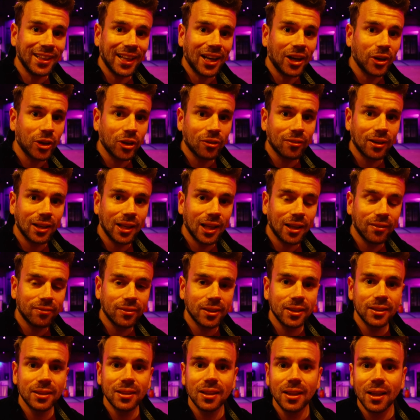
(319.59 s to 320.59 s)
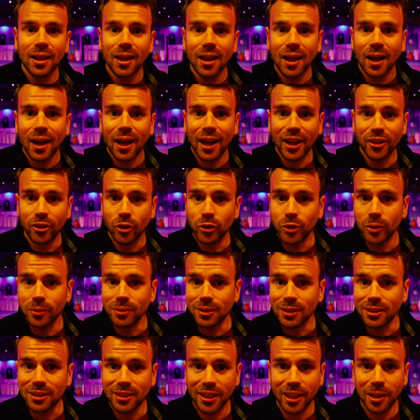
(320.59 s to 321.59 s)
now you're 11 and you're doing
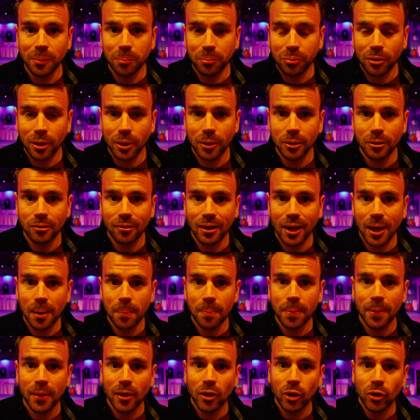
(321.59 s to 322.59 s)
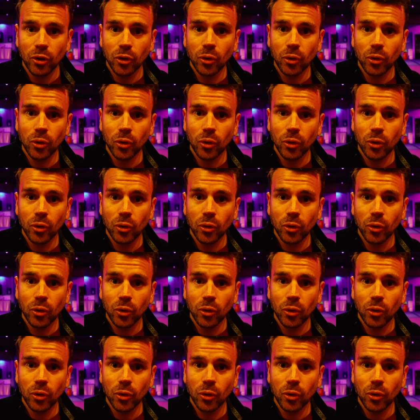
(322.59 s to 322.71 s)
the same program,